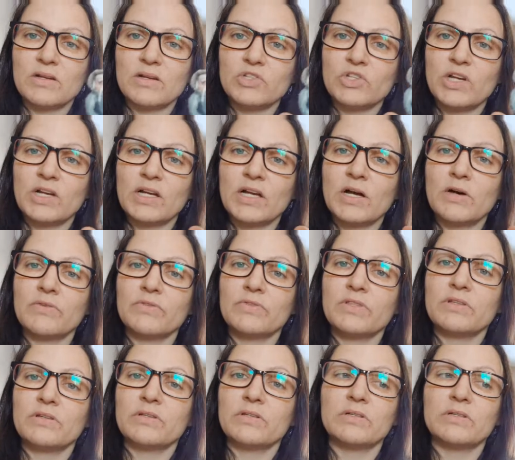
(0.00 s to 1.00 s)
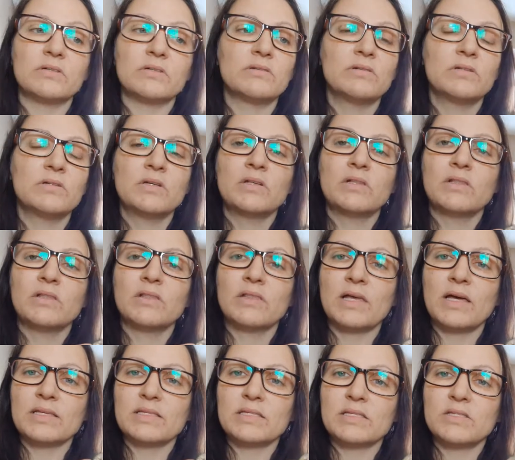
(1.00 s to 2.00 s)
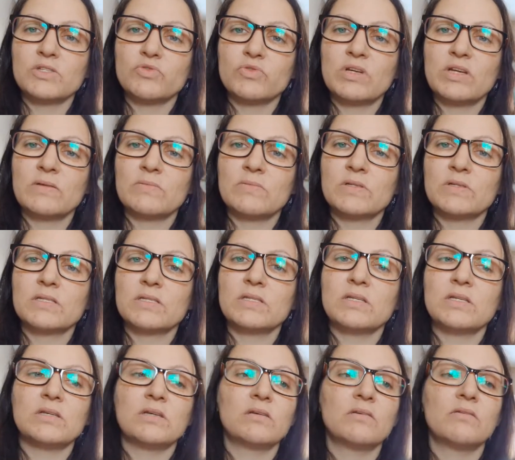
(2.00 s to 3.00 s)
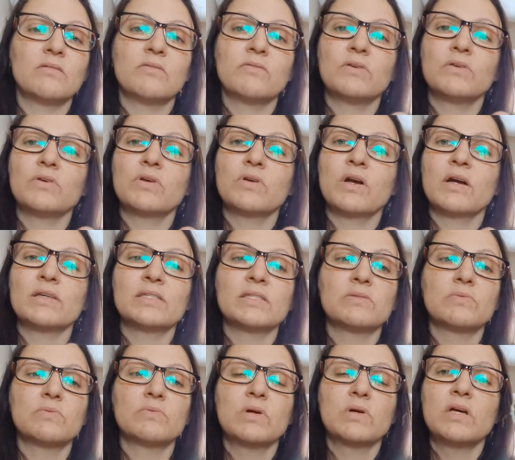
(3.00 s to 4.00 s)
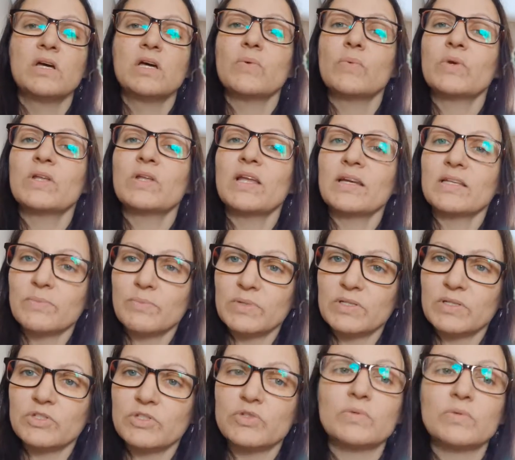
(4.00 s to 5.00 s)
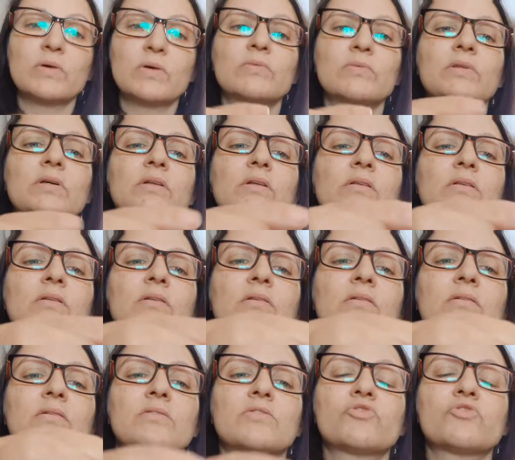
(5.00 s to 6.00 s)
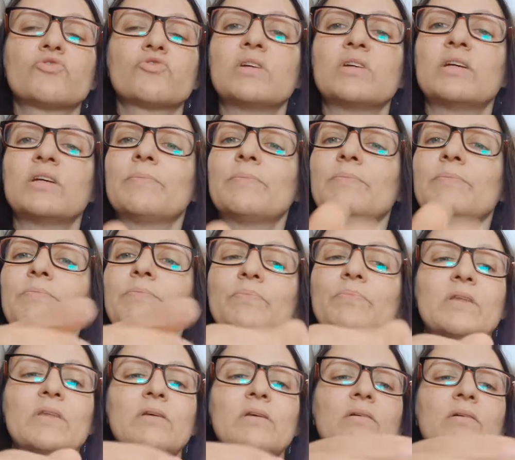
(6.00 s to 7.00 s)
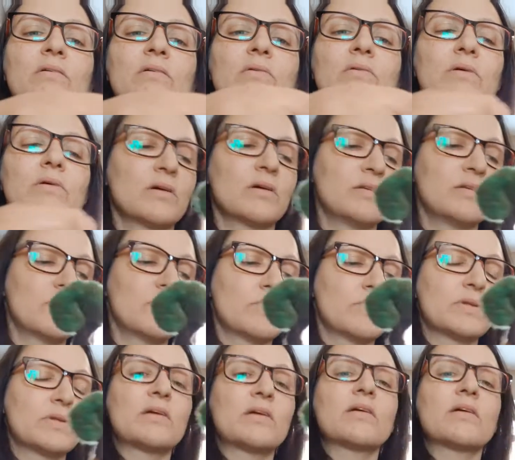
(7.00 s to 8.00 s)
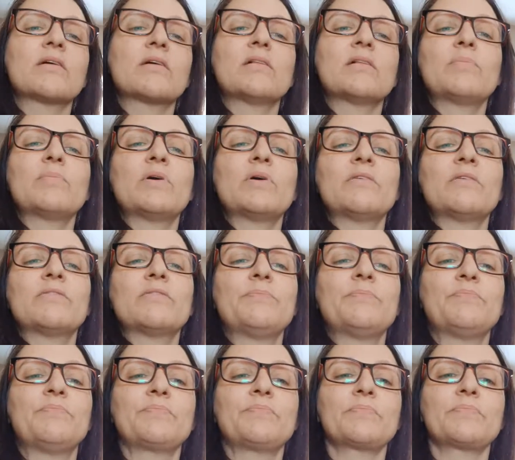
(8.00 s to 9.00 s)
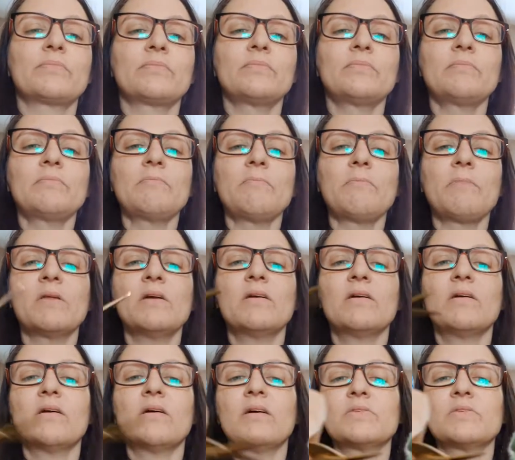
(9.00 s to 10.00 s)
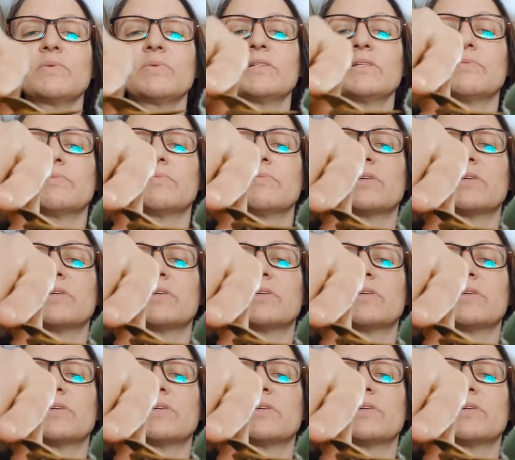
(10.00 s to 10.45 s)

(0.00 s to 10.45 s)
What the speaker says: check out the last stream to see if you guys would like to build your own little tree. Oh, I got another one that I got to clip off. That's what I did with my